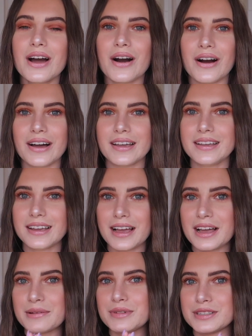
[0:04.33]
I
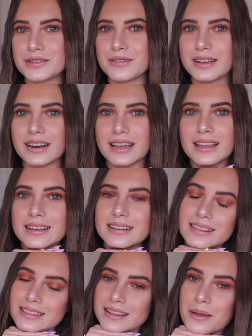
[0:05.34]
am doing like a
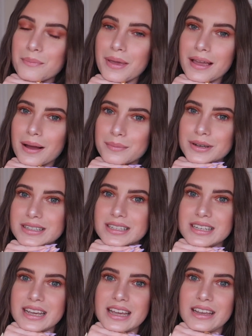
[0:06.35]
little makeup look
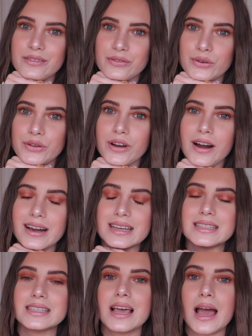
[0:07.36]
today for you
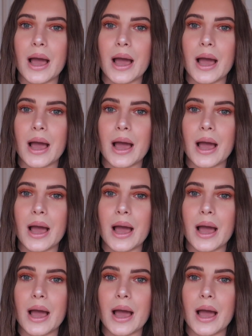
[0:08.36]
guys.